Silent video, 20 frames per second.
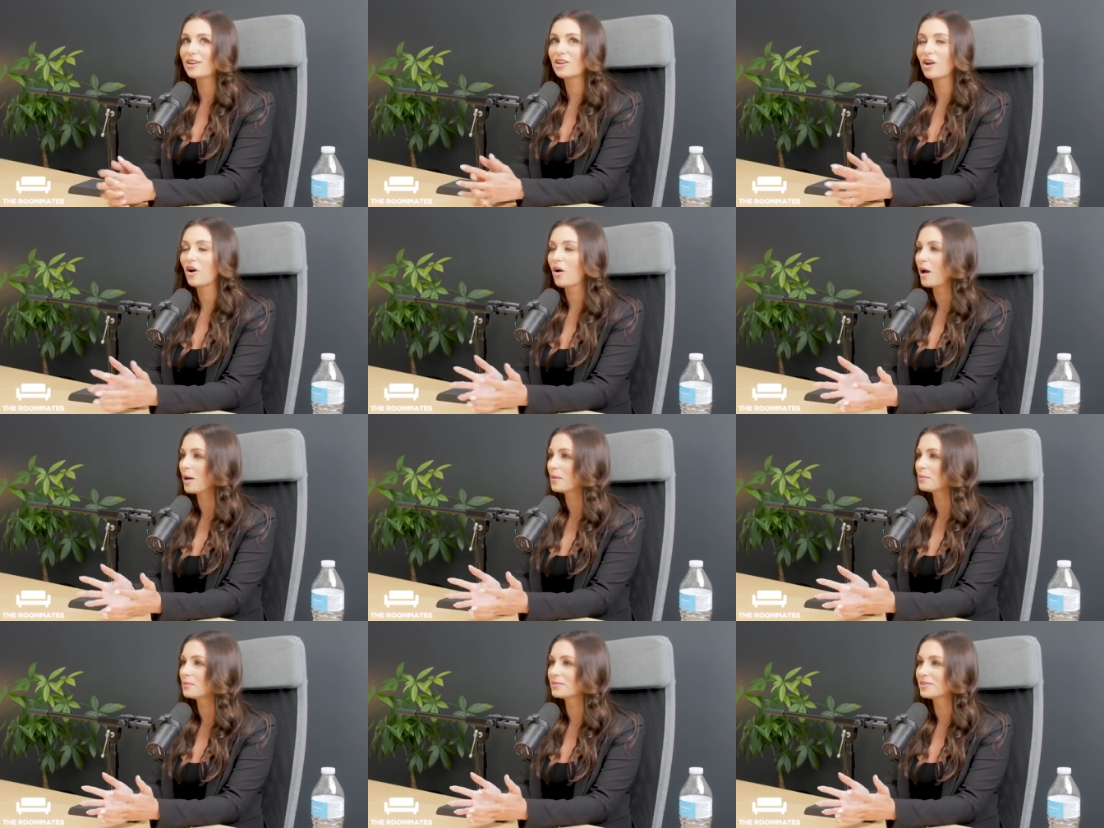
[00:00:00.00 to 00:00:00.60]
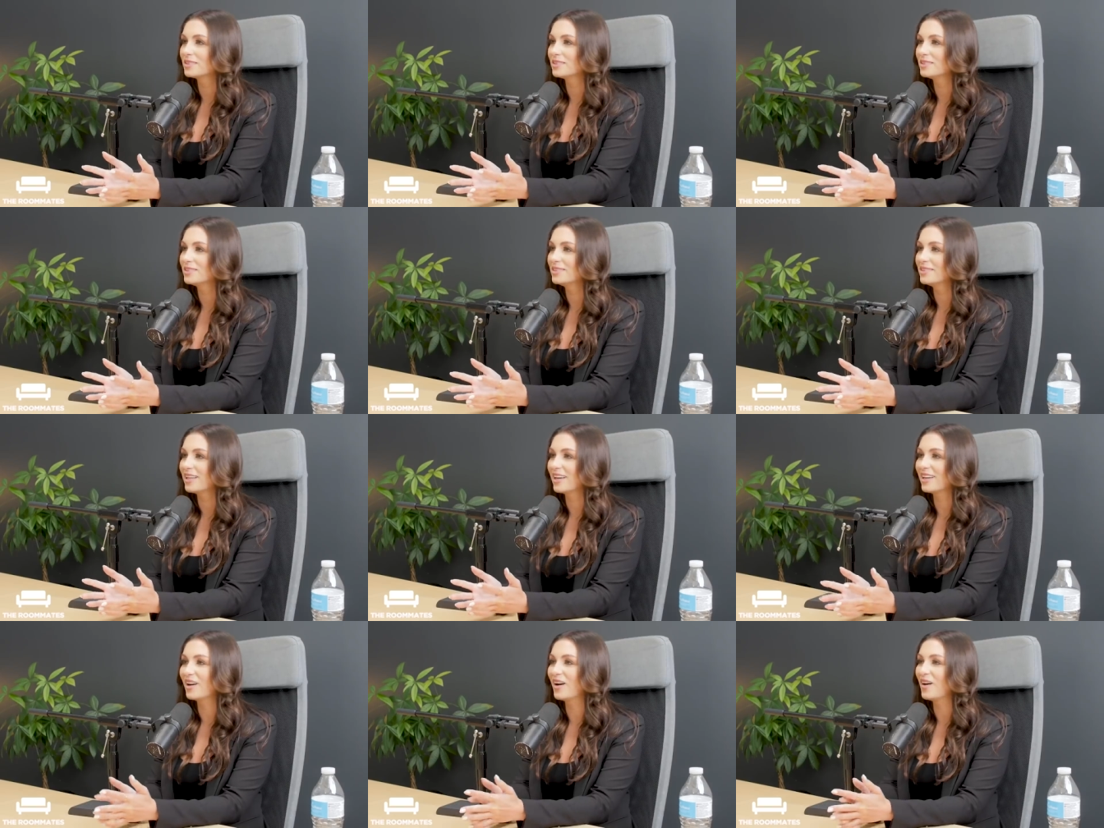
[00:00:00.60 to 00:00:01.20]
and they know
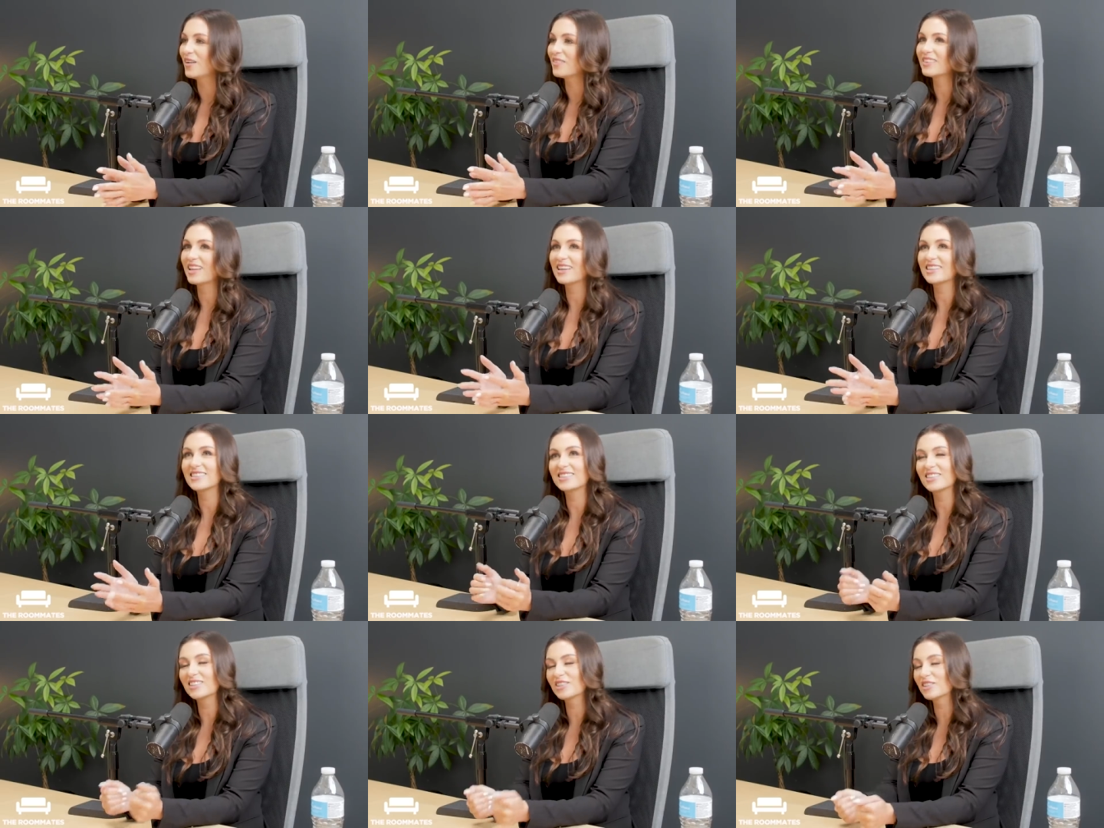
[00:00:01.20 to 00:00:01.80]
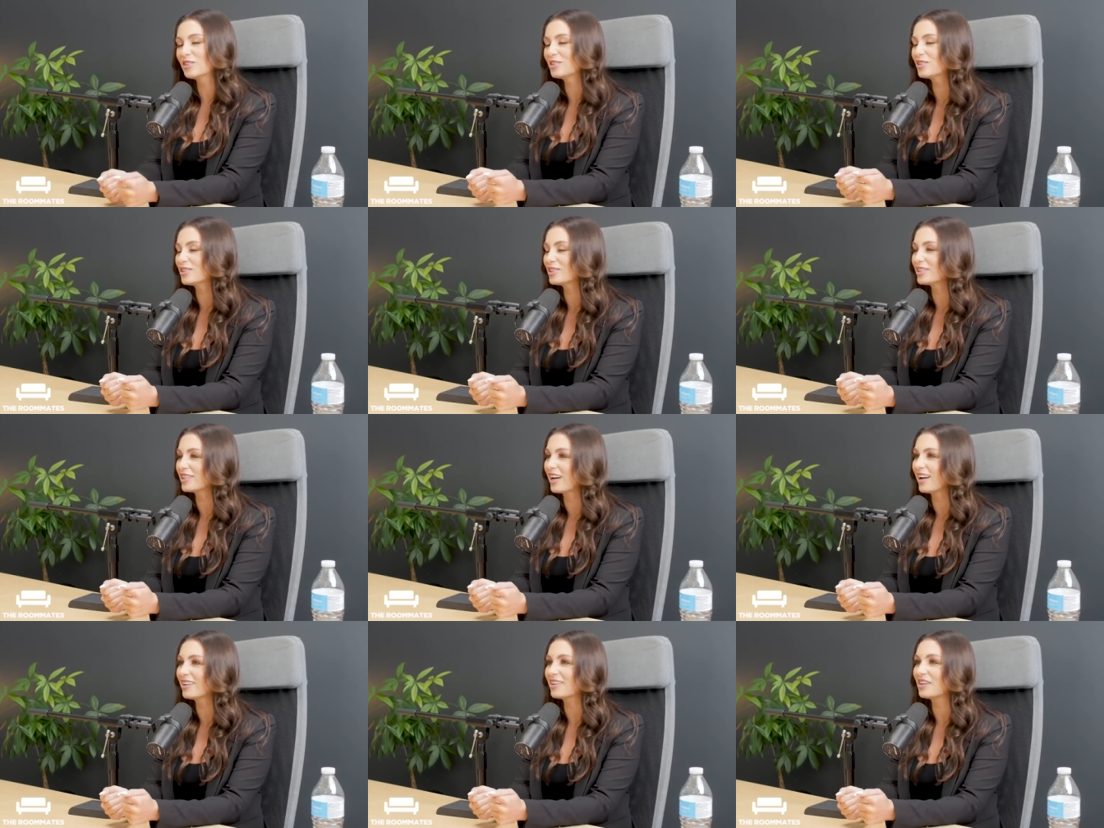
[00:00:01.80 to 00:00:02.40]
they still shoot
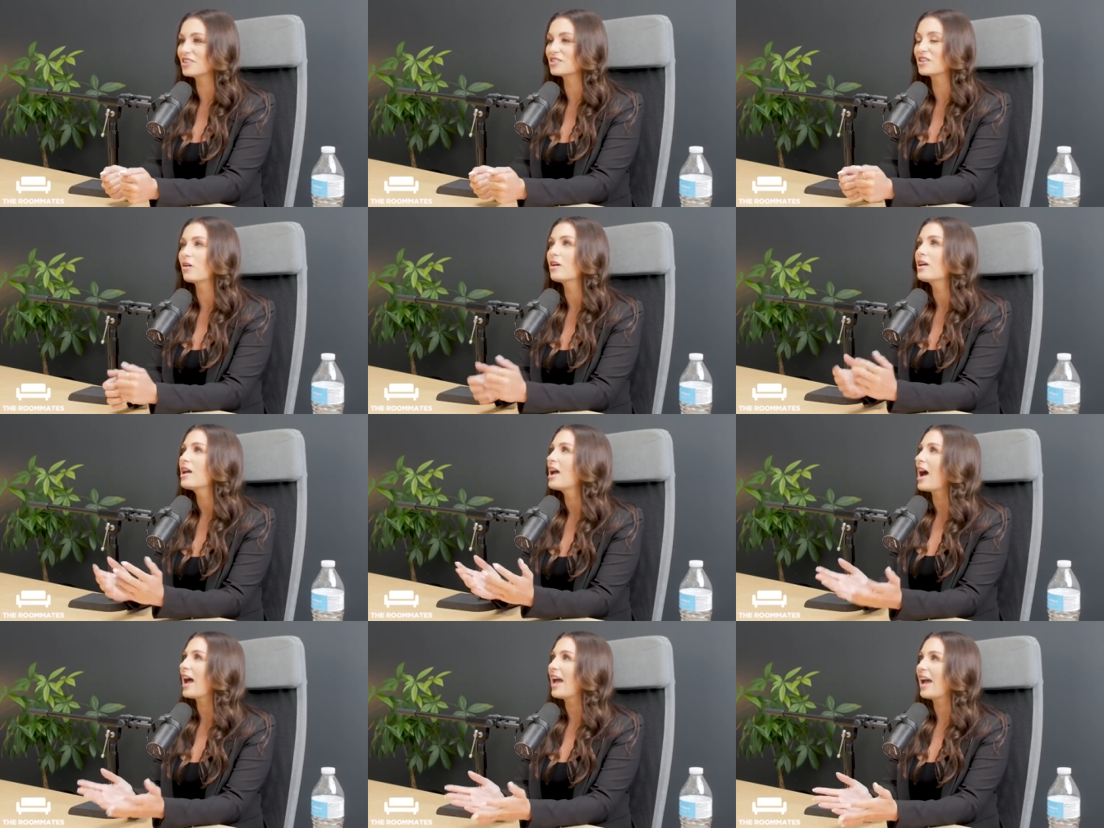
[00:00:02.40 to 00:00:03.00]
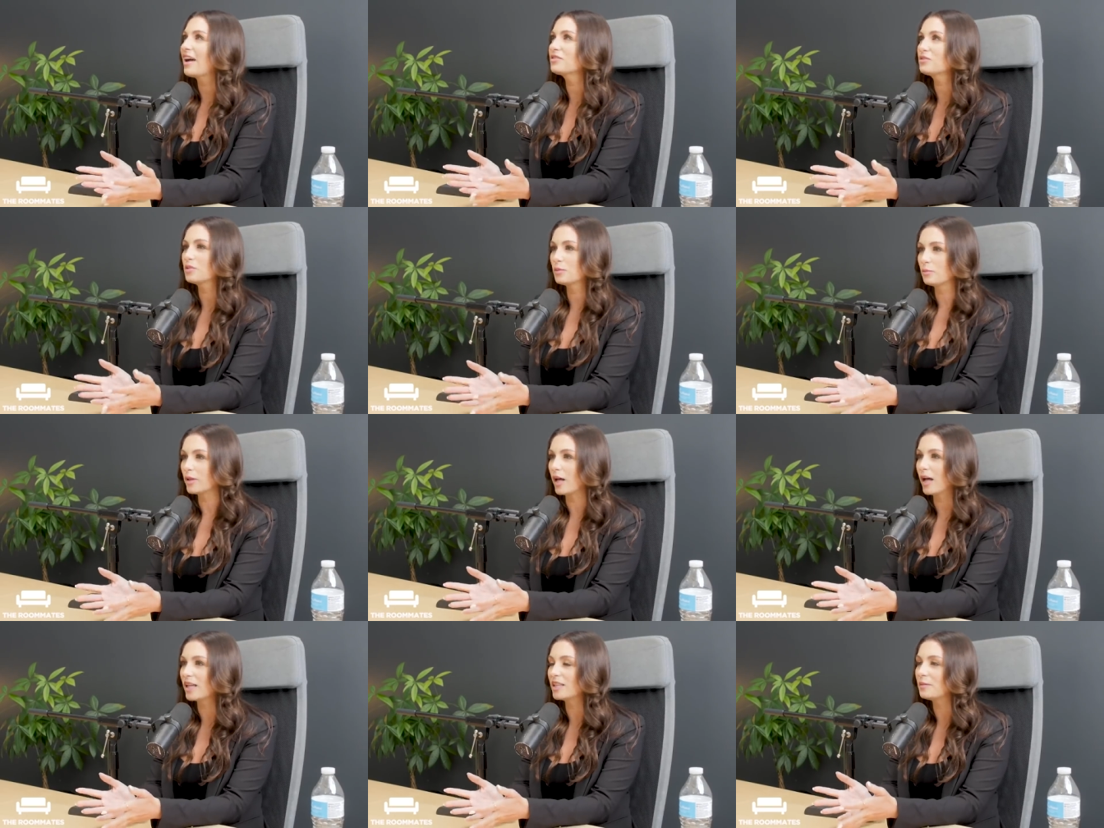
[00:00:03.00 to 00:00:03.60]
their shot though. So I have to
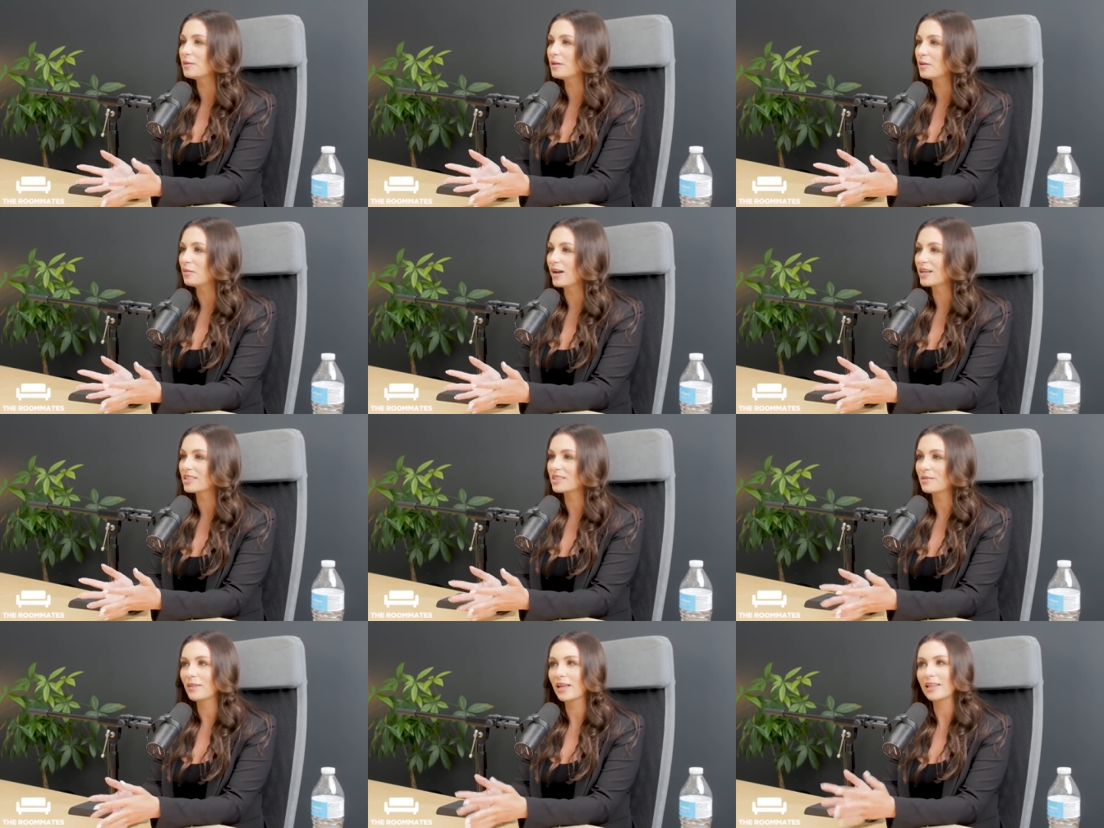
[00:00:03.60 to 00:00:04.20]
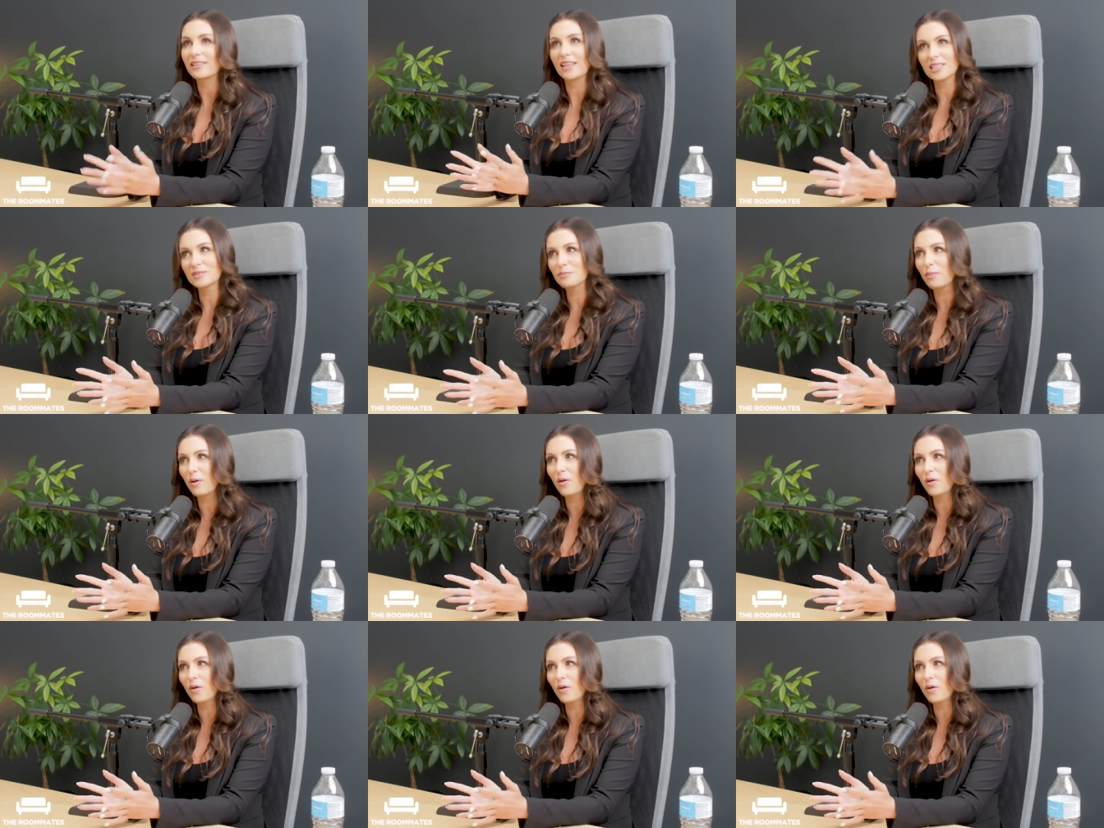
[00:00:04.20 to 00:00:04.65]
applaud them in a way because I'm like, that's